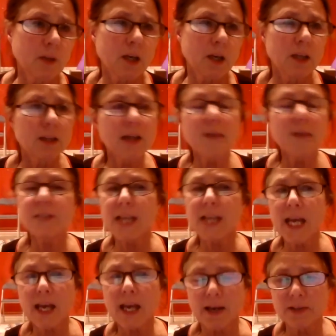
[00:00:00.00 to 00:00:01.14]
left
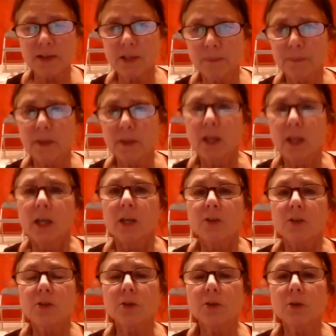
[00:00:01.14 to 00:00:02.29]
hand
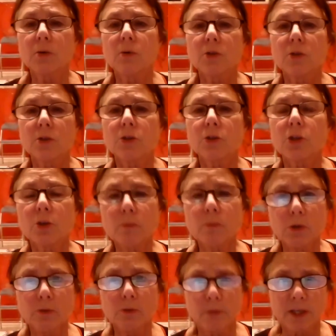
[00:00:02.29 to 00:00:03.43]
to do two
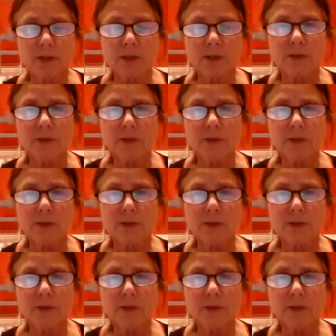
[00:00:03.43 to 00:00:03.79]
movements.